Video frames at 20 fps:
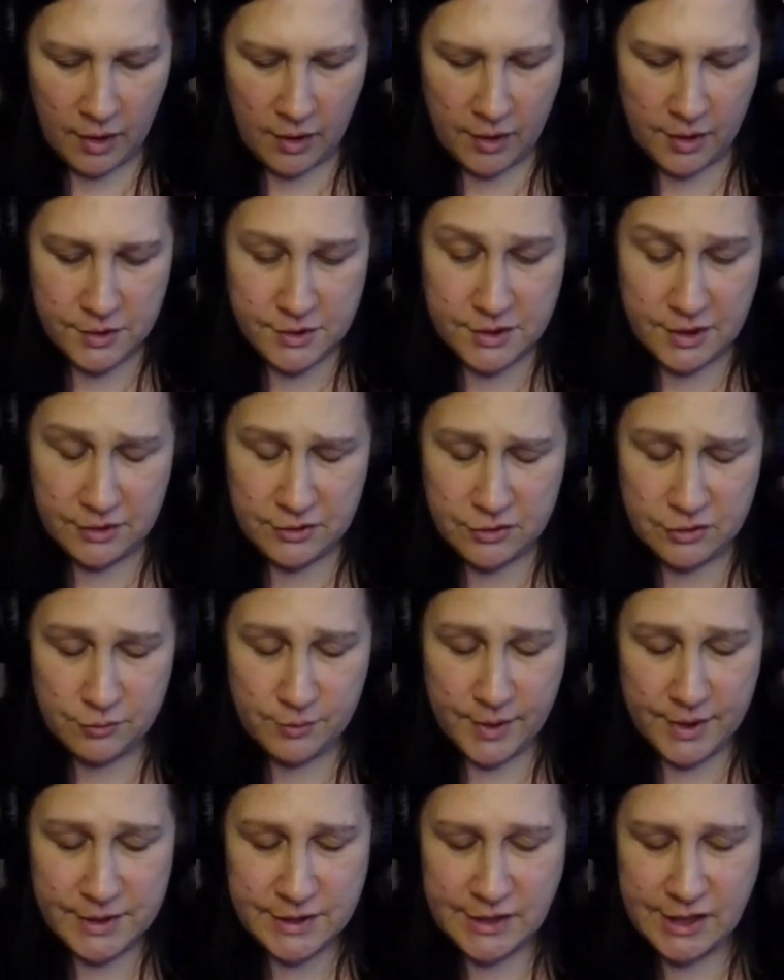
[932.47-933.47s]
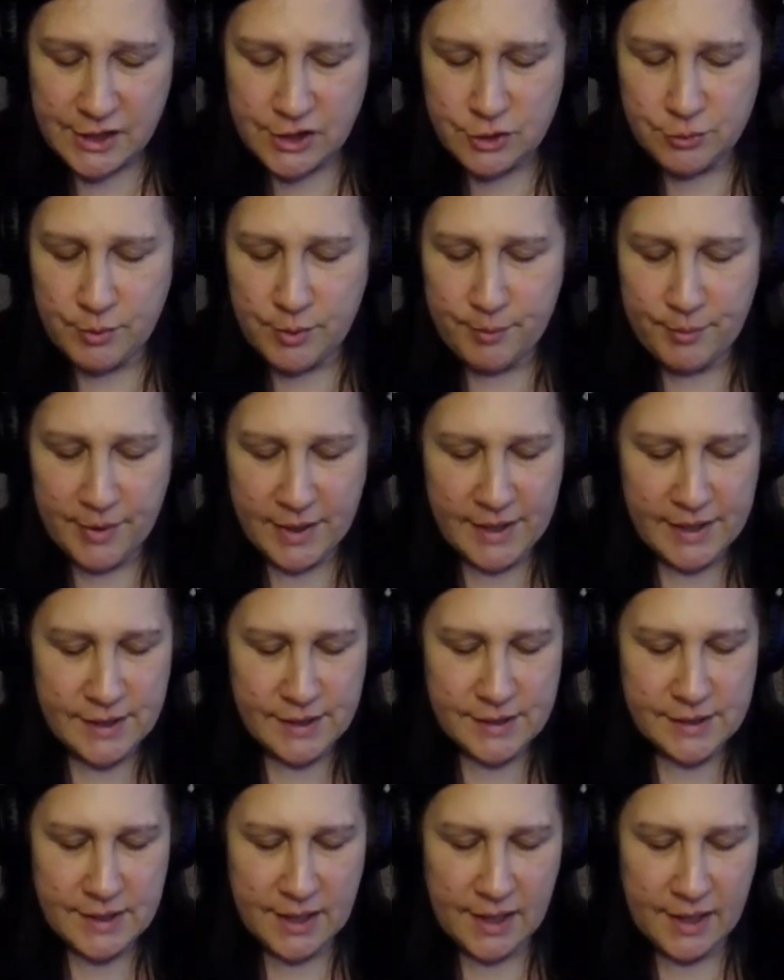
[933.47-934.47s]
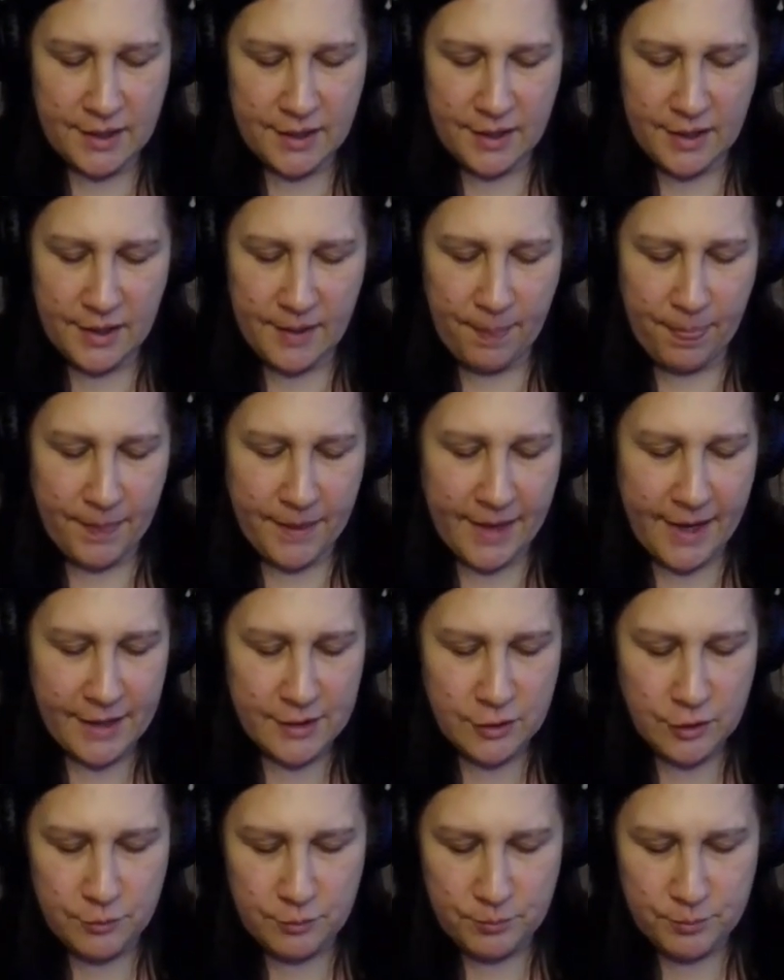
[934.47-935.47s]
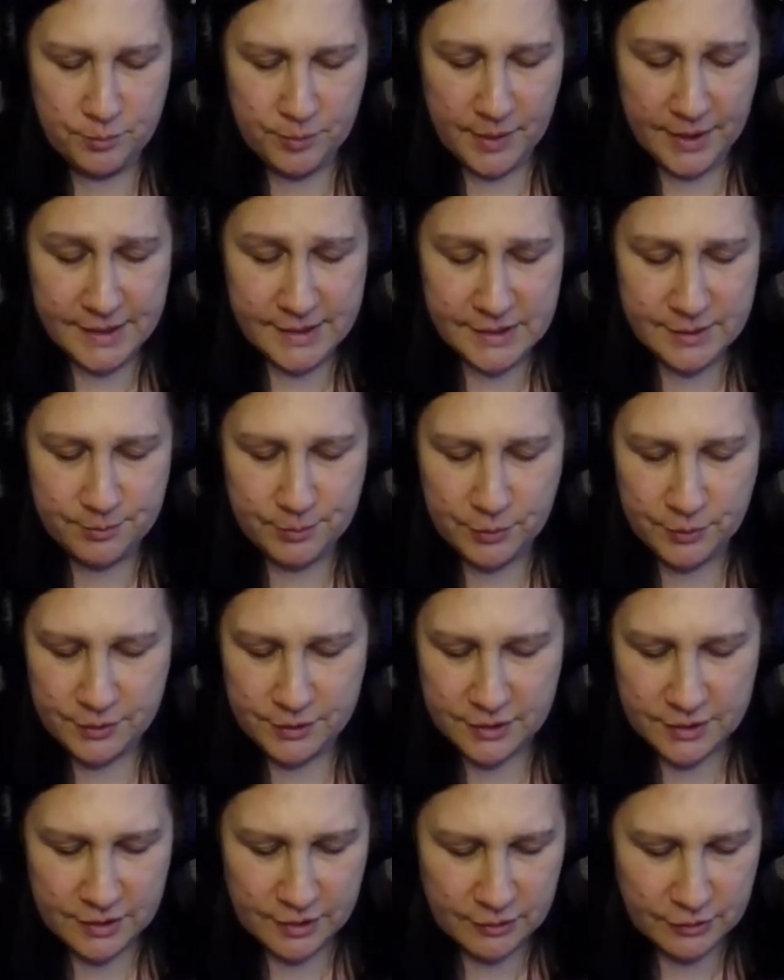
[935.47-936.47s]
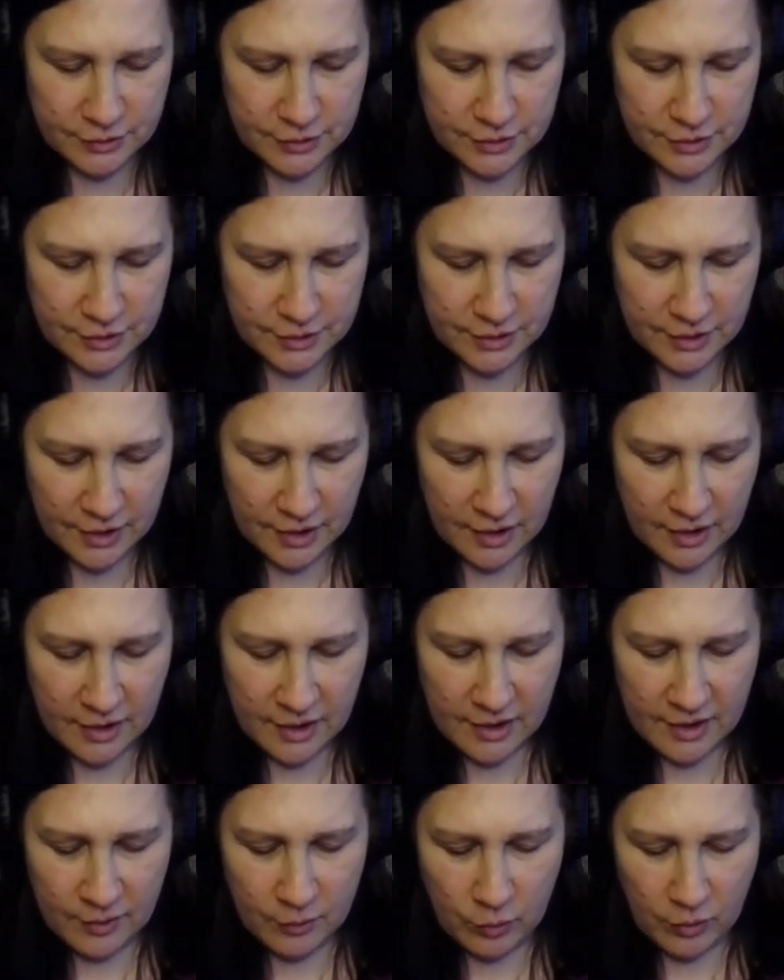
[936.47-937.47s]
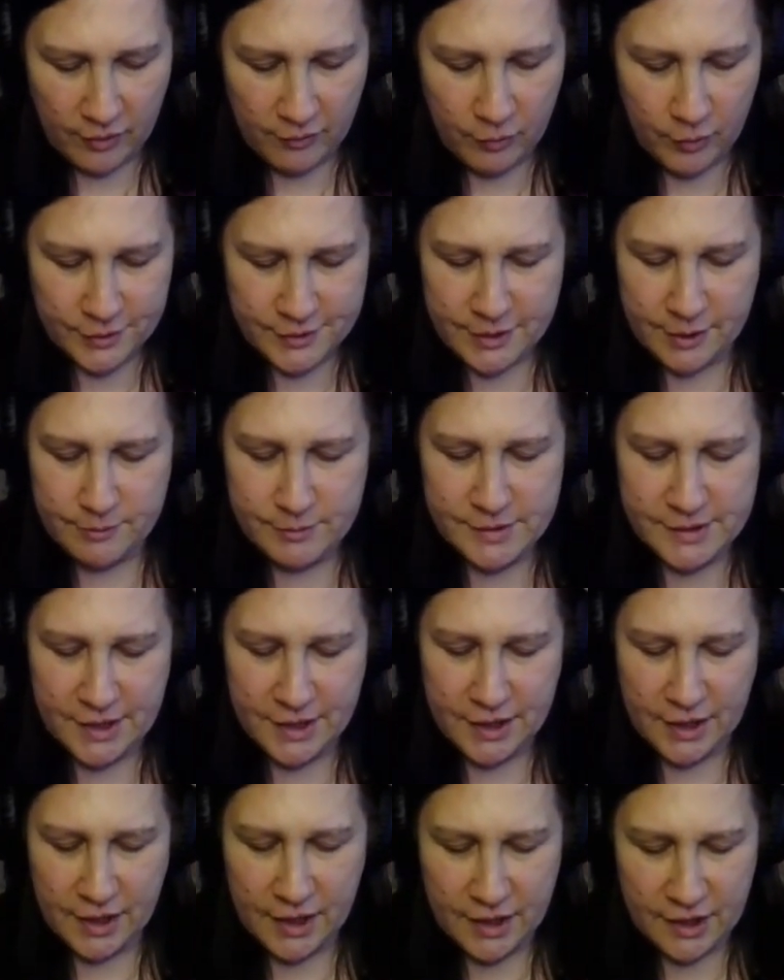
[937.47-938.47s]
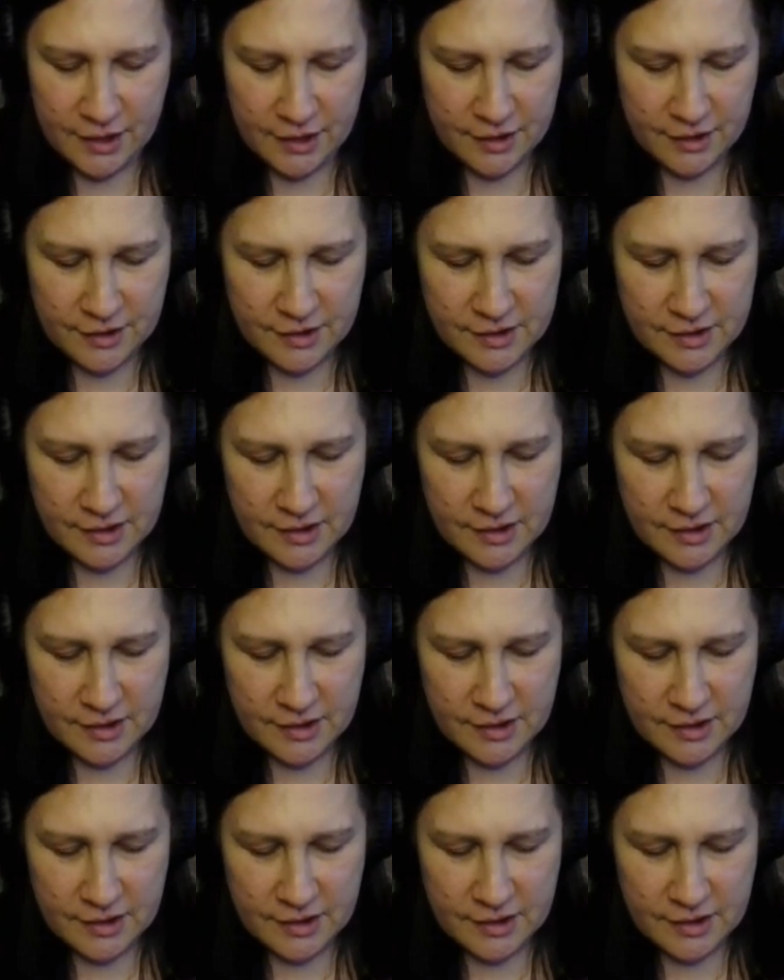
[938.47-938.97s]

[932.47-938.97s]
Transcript: Gentlemen, please, can you please support the notion of what I'm saying here?